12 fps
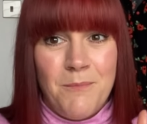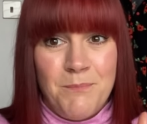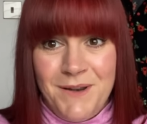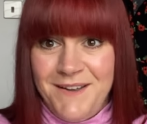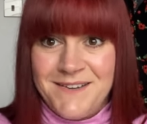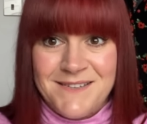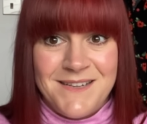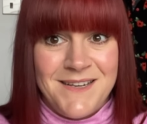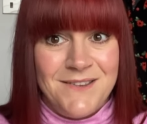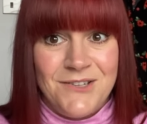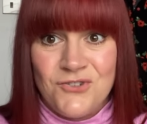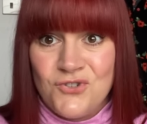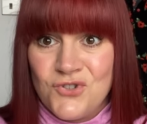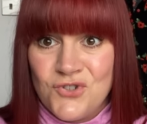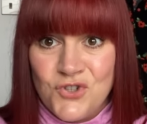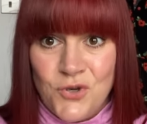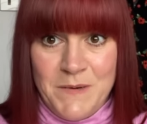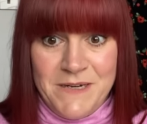But like I said, there's just
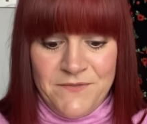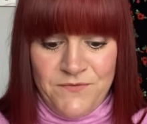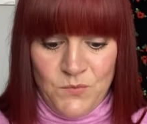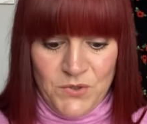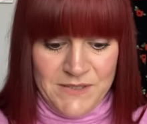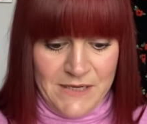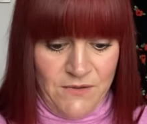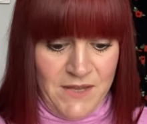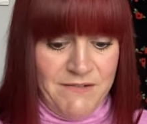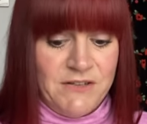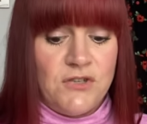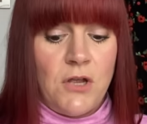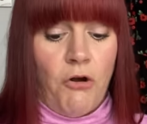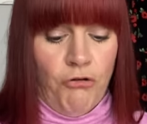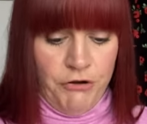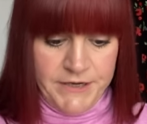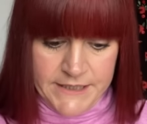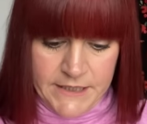so many different ones out there. It's
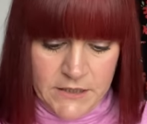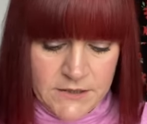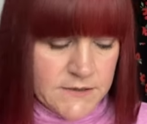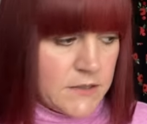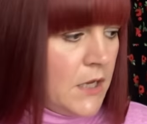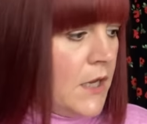ridiculous.